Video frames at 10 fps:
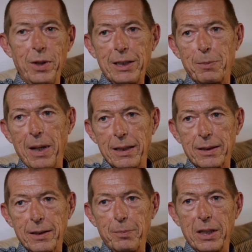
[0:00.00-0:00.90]
rich
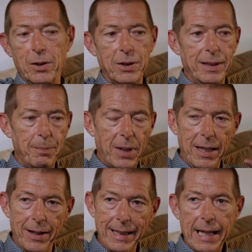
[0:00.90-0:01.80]
bastards, because by
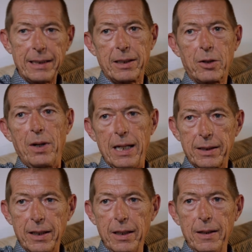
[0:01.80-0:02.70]
the next
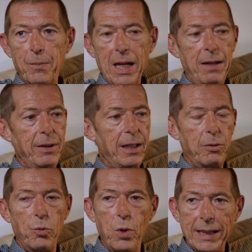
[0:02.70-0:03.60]
crash, even the
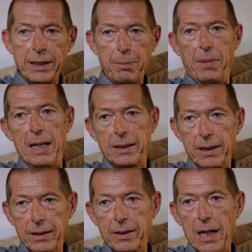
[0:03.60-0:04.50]
rich
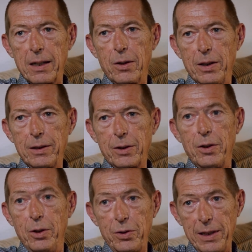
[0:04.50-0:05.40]
bastards are going to
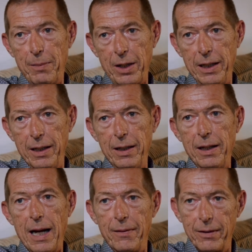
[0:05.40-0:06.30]
lose their money,
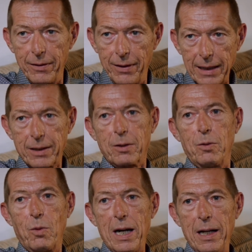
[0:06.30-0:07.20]
and that's
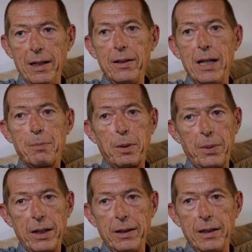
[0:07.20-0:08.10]
why they are
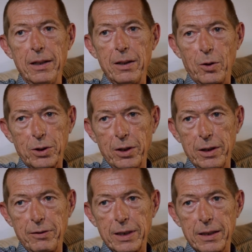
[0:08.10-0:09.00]
preparing
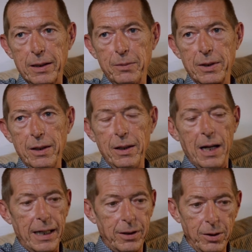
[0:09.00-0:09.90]
alternative systems.
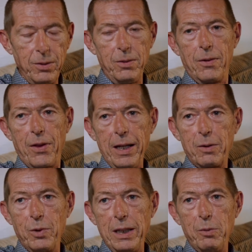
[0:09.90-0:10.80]
I do
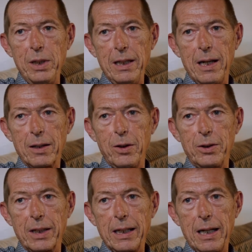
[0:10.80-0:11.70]
think we are going
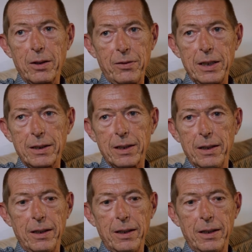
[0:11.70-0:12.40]
to get out of this